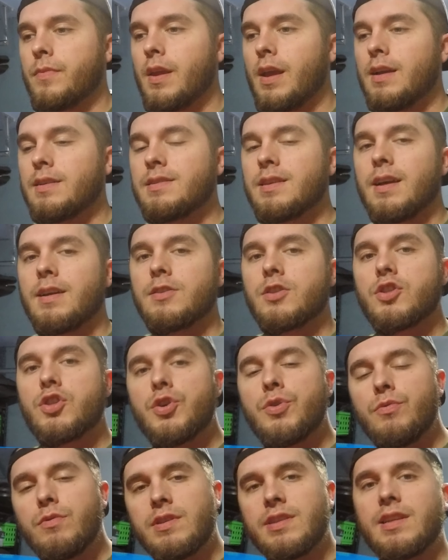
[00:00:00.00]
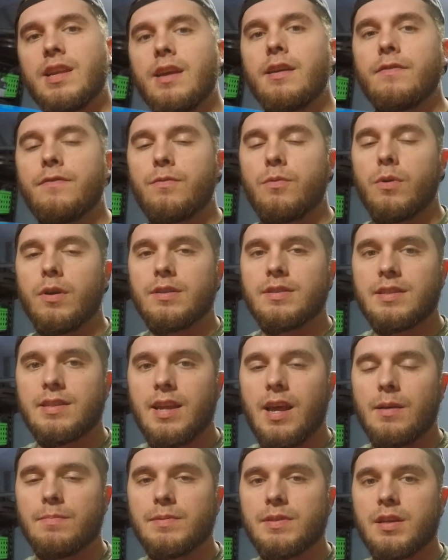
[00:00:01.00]
It's not too stiff where it
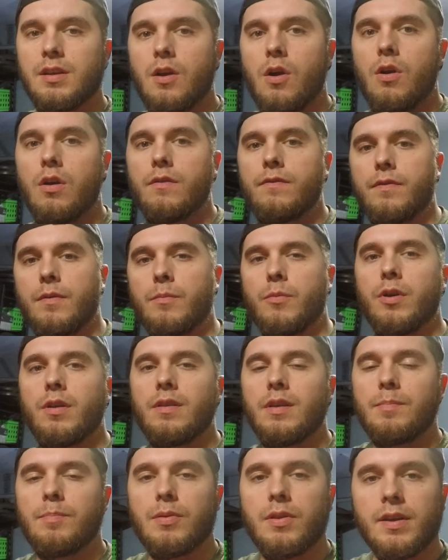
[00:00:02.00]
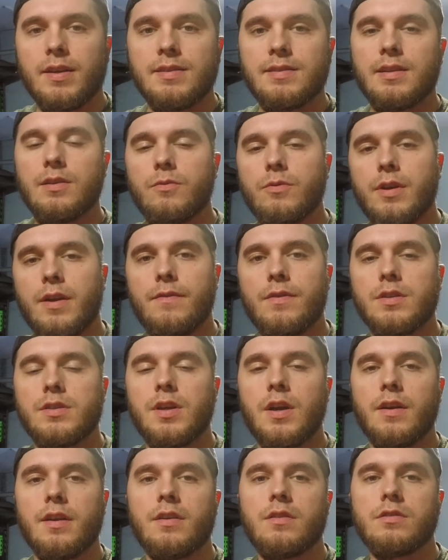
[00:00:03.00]
stops the car from really planting whatever
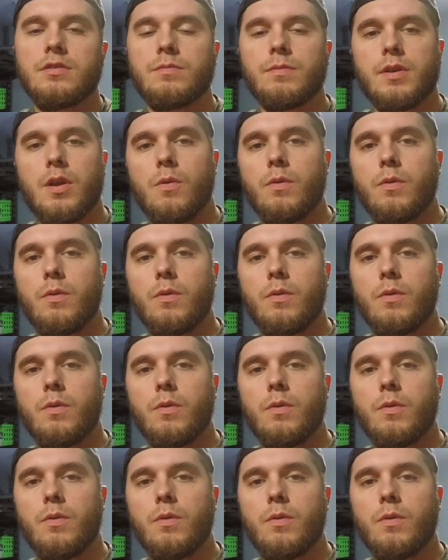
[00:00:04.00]
tires when